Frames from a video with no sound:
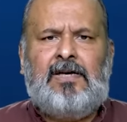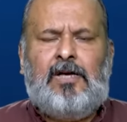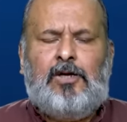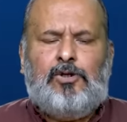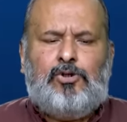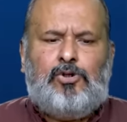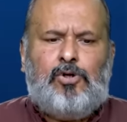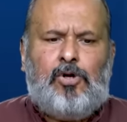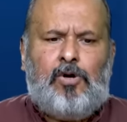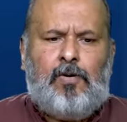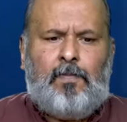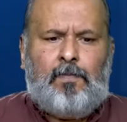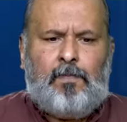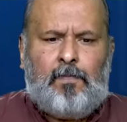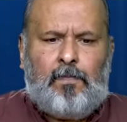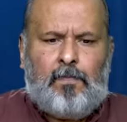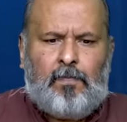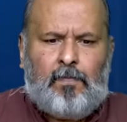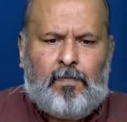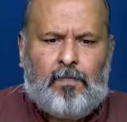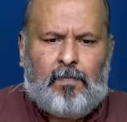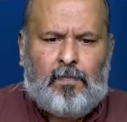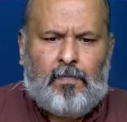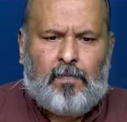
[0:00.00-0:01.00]
So
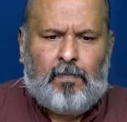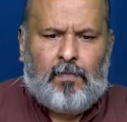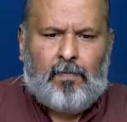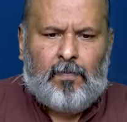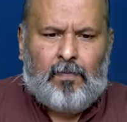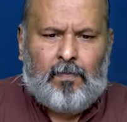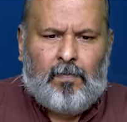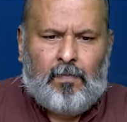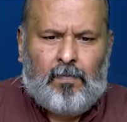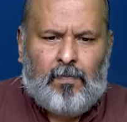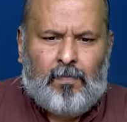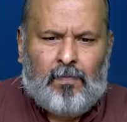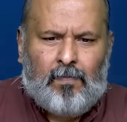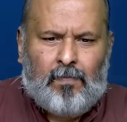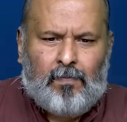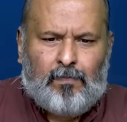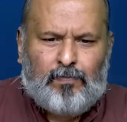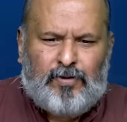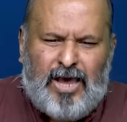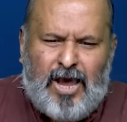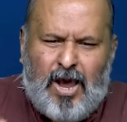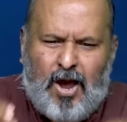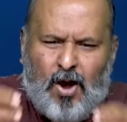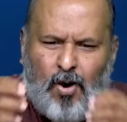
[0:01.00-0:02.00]

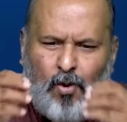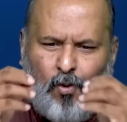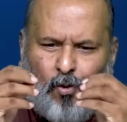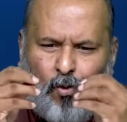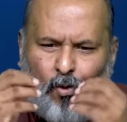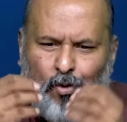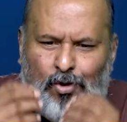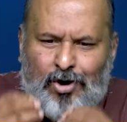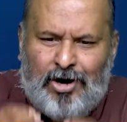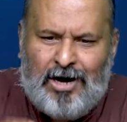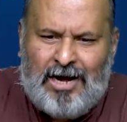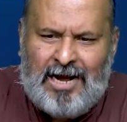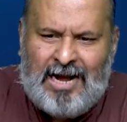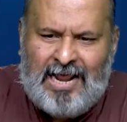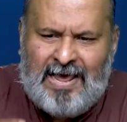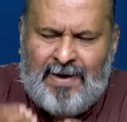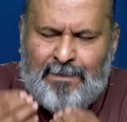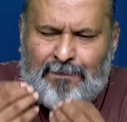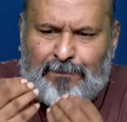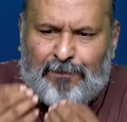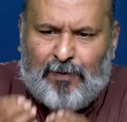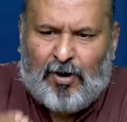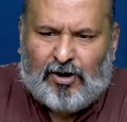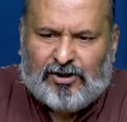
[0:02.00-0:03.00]
the
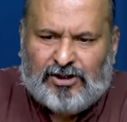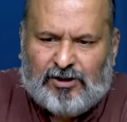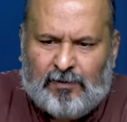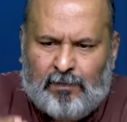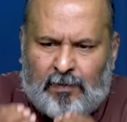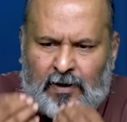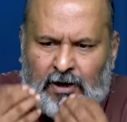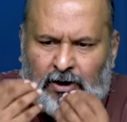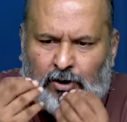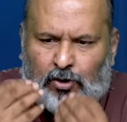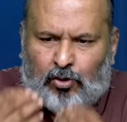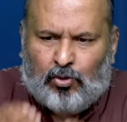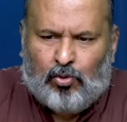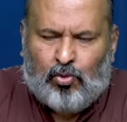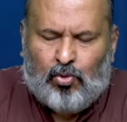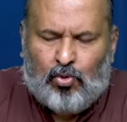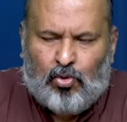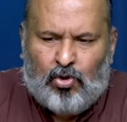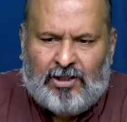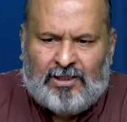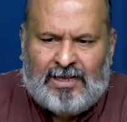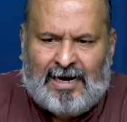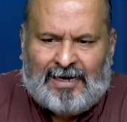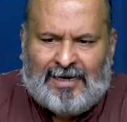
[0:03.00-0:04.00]
only possible
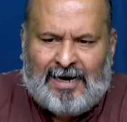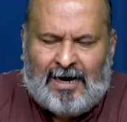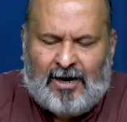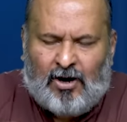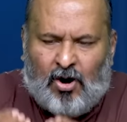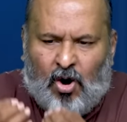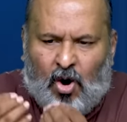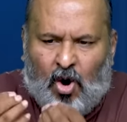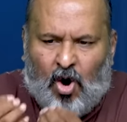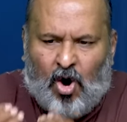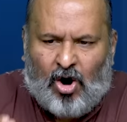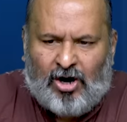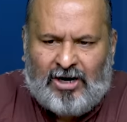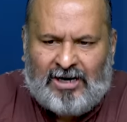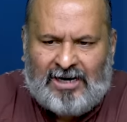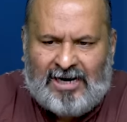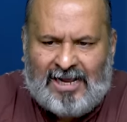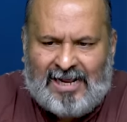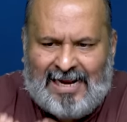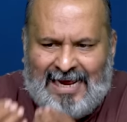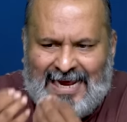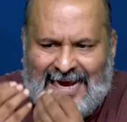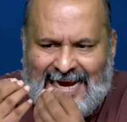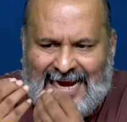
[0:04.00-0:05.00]
tool that an
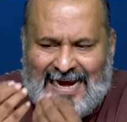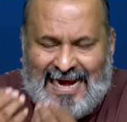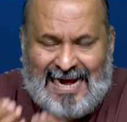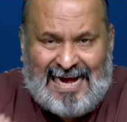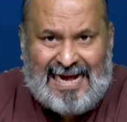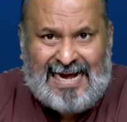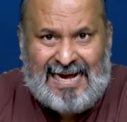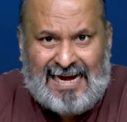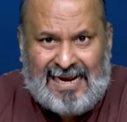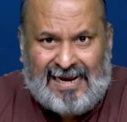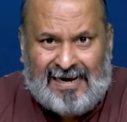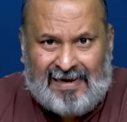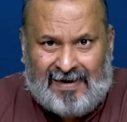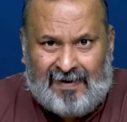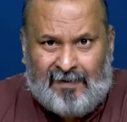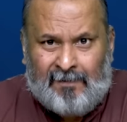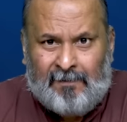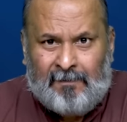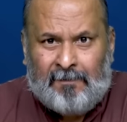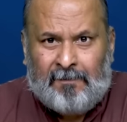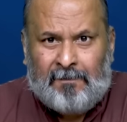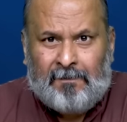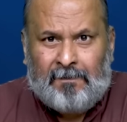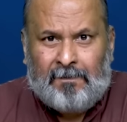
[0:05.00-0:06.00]
ordinary
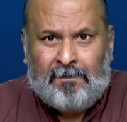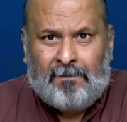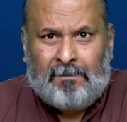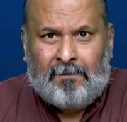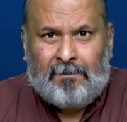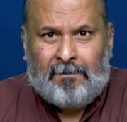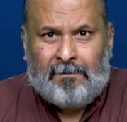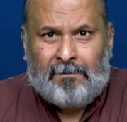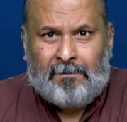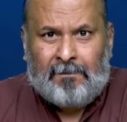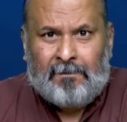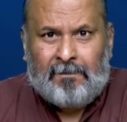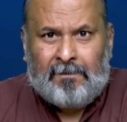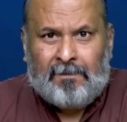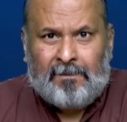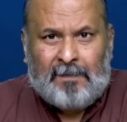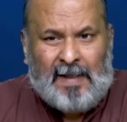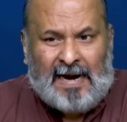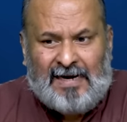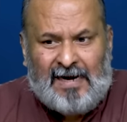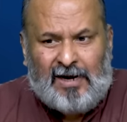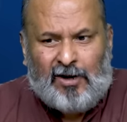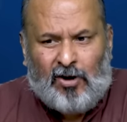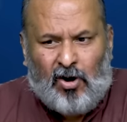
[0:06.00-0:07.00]
Indian
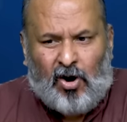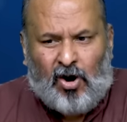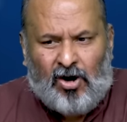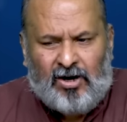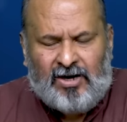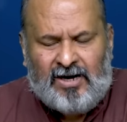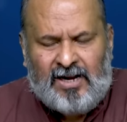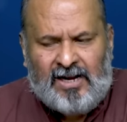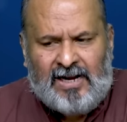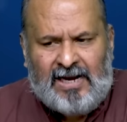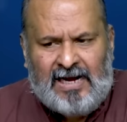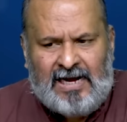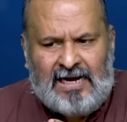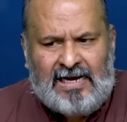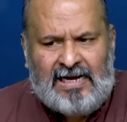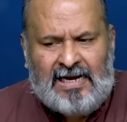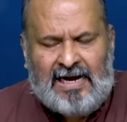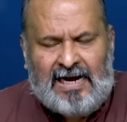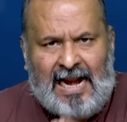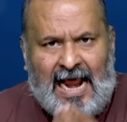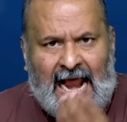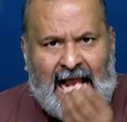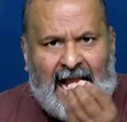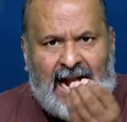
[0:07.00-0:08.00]

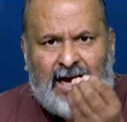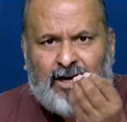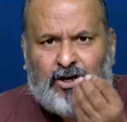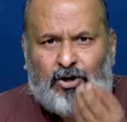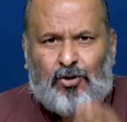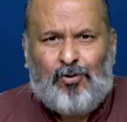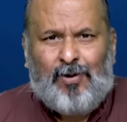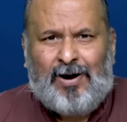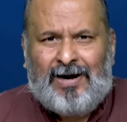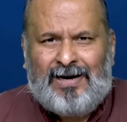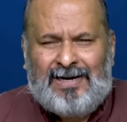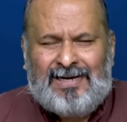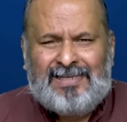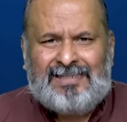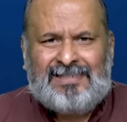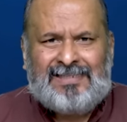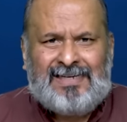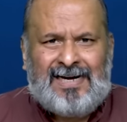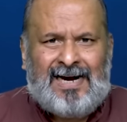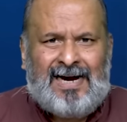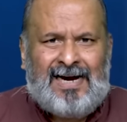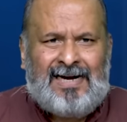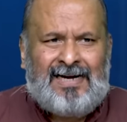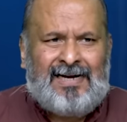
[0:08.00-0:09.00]
had to
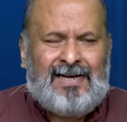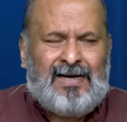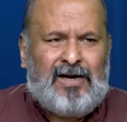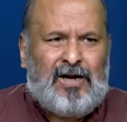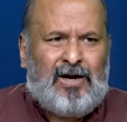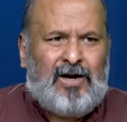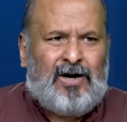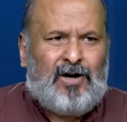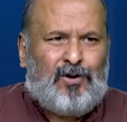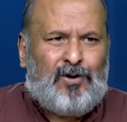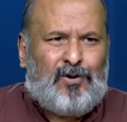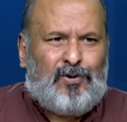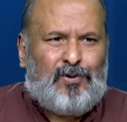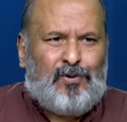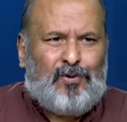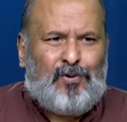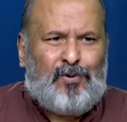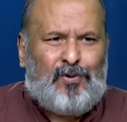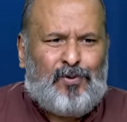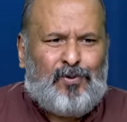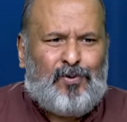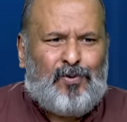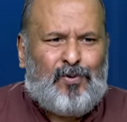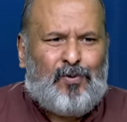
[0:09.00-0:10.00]
understand
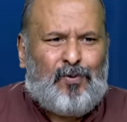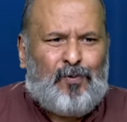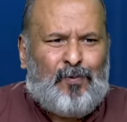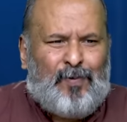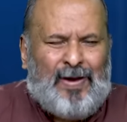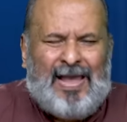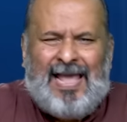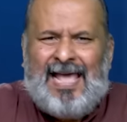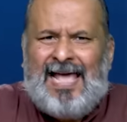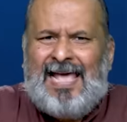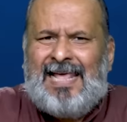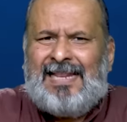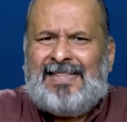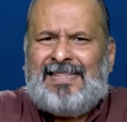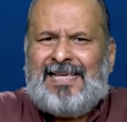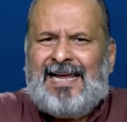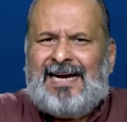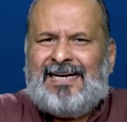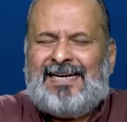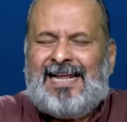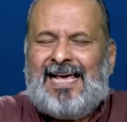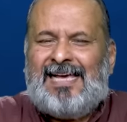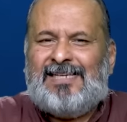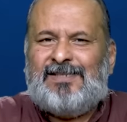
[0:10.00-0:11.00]
to where
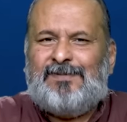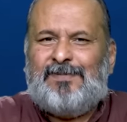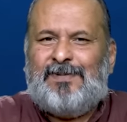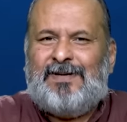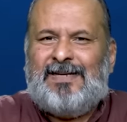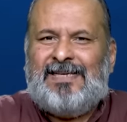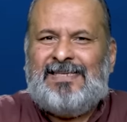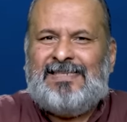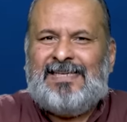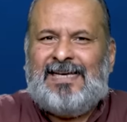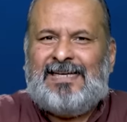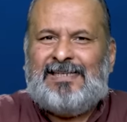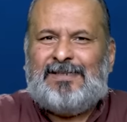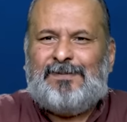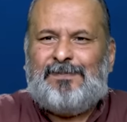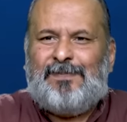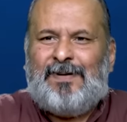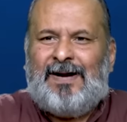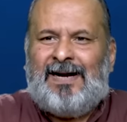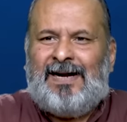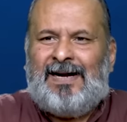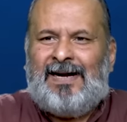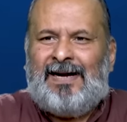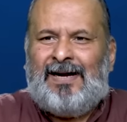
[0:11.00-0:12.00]
their tax monies are
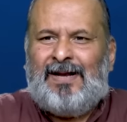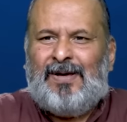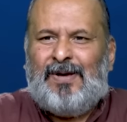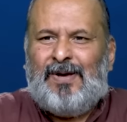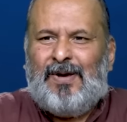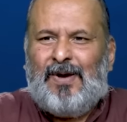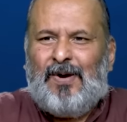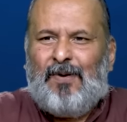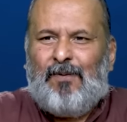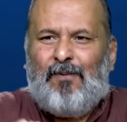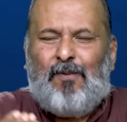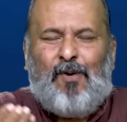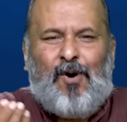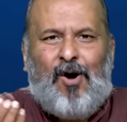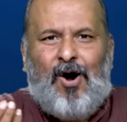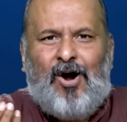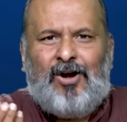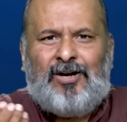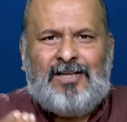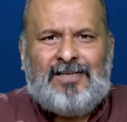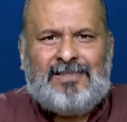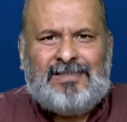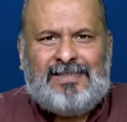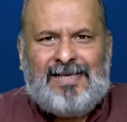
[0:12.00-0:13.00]
spent,
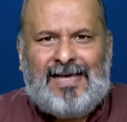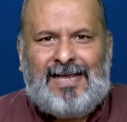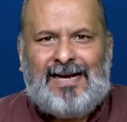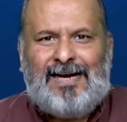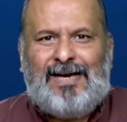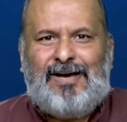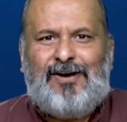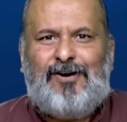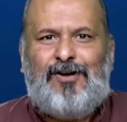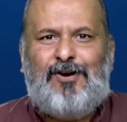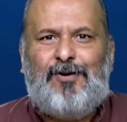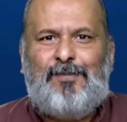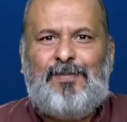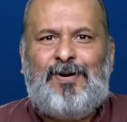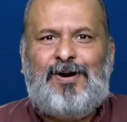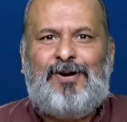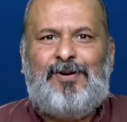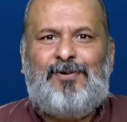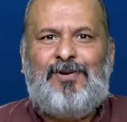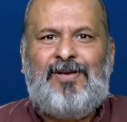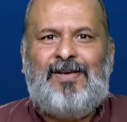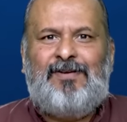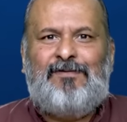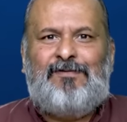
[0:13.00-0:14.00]
what is their
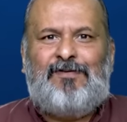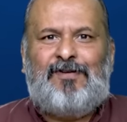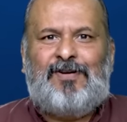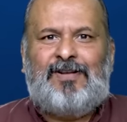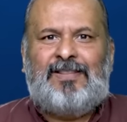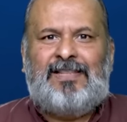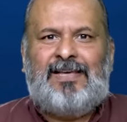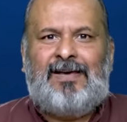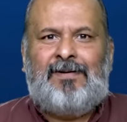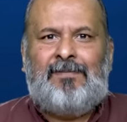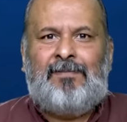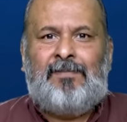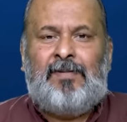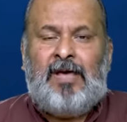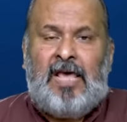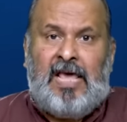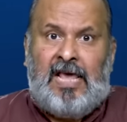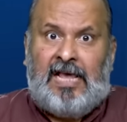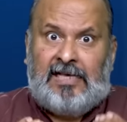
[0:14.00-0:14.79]
government doing for them?